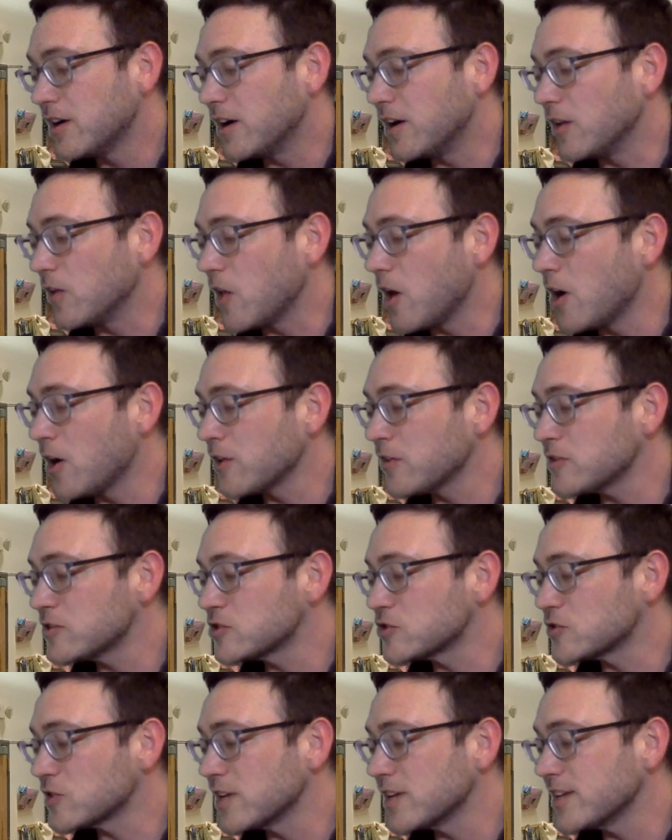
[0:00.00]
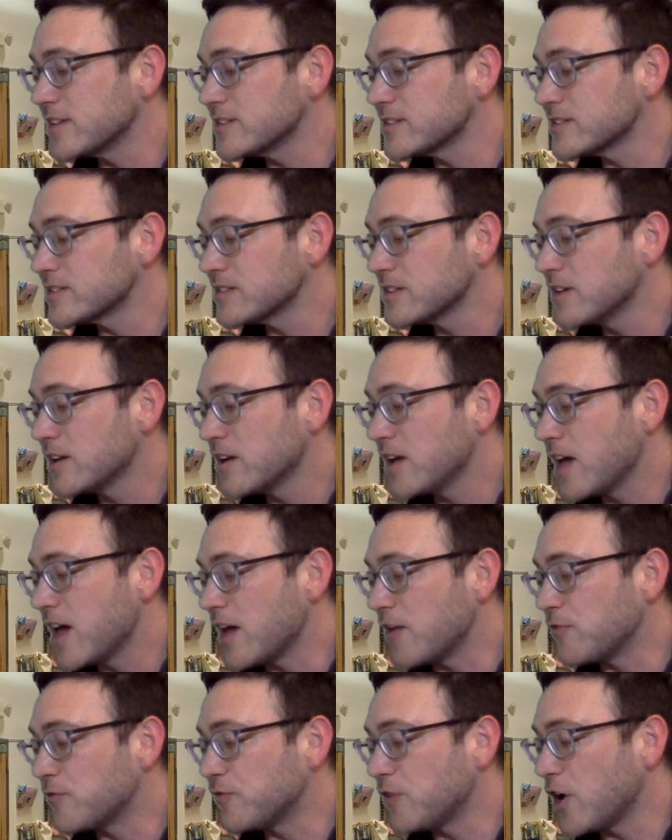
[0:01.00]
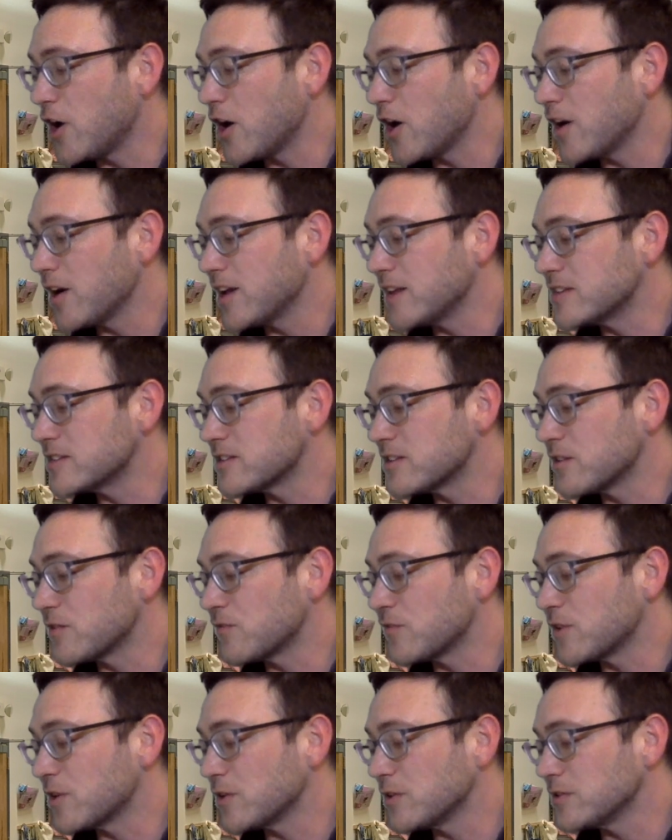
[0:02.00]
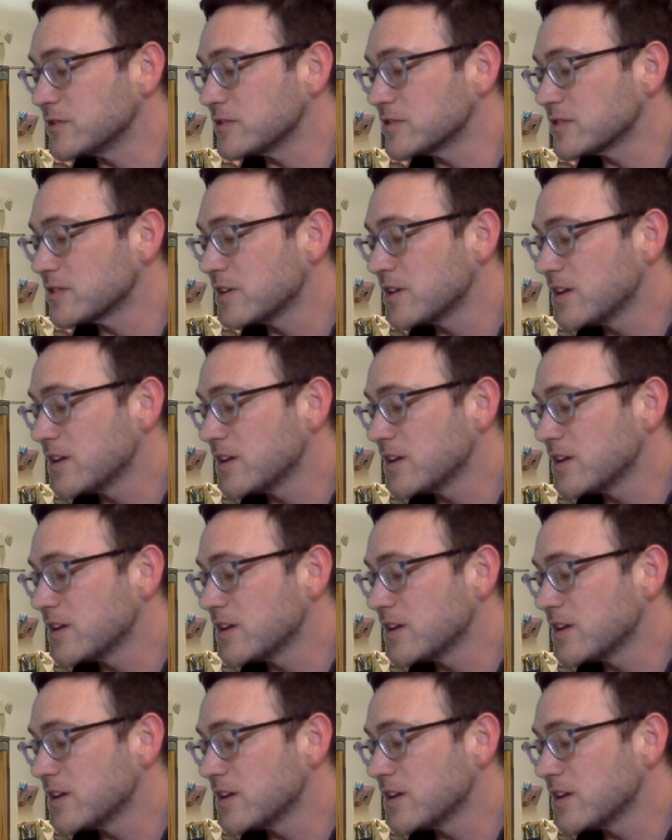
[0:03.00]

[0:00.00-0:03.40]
along the streets, and far into the fields.